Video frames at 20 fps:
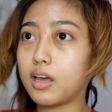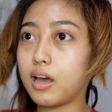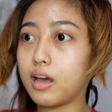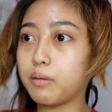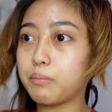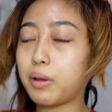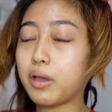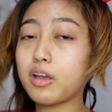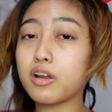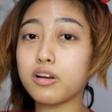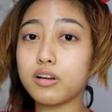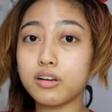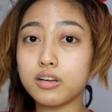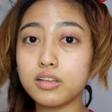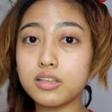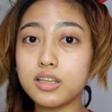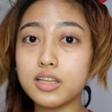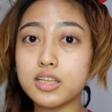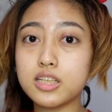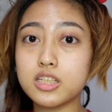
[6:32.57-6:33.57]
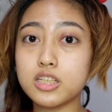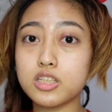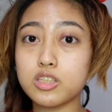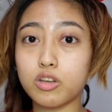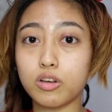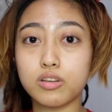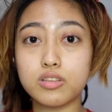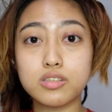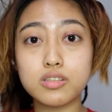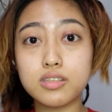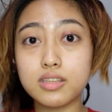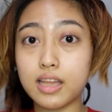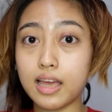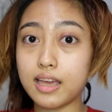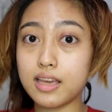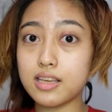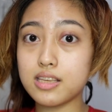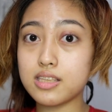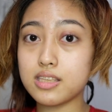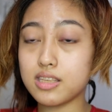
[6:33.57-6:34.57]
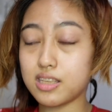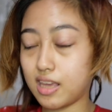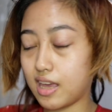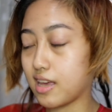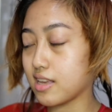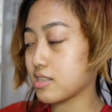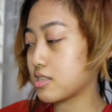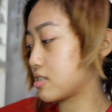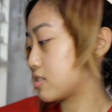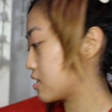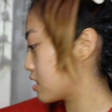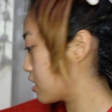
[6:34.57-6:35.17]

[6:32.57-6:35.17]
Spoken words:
I heard that she's also nice. Yes.